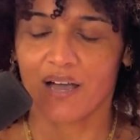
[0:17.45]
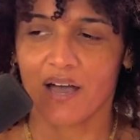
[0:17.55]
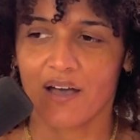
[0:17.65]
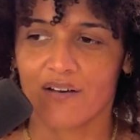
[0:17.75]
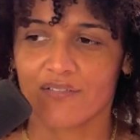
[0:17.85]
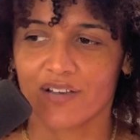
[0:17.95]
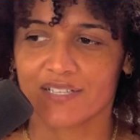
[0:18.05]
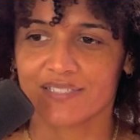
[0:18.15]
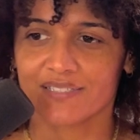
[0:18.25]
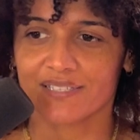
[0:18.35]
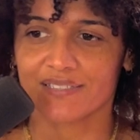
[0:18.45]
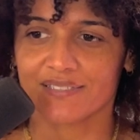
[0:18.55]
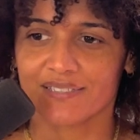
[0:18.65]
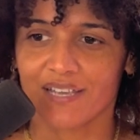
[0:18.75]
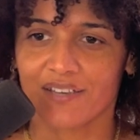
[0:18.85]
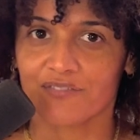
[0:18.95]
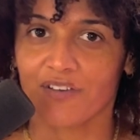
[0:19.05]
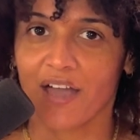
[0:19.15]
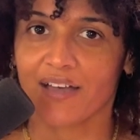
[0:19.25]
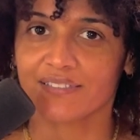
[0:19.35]
of a 6-day
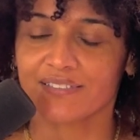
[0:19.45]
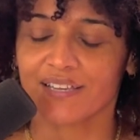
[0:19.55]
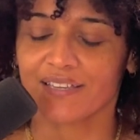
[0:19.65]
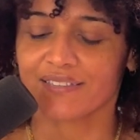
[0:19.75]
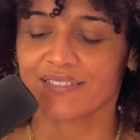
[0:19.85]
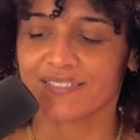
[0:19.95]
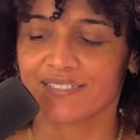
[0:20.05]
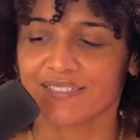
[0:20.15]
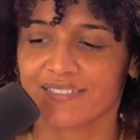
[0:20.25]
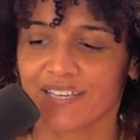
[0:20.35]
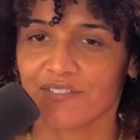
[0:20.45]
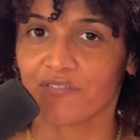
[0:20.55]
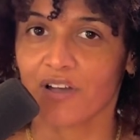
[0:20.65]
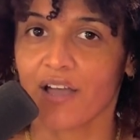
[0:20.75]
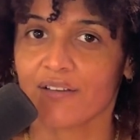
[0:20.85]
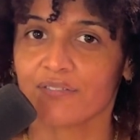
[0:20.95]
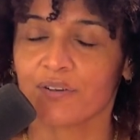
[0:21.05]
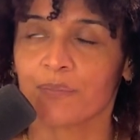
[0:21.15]
fast, and this is day 5.